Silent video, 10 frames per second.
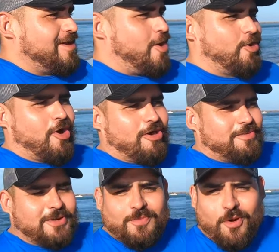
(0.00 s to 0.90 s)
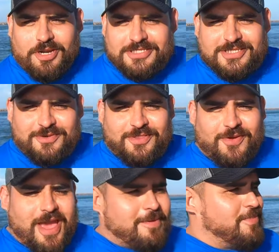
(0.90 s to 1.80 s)
I'll call them in the morning, see where
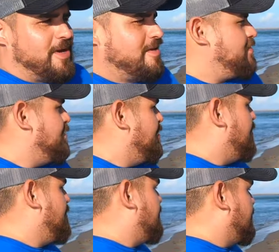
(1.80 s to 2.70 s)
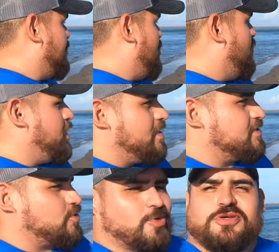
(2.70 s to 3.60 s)
they're at, but you know what, I
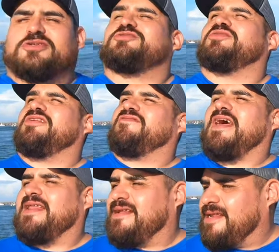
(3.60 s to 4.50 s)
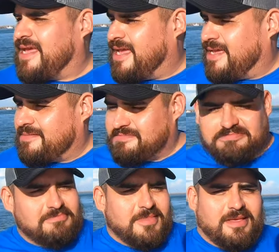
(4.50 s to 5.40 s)
said, screw it, there's still enough light in the day and
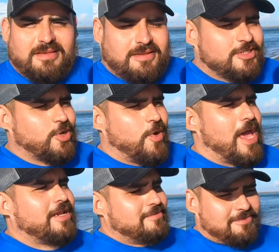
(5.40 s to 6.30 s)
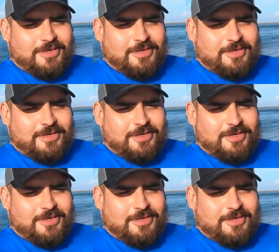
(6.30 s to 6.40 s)
let's go at it.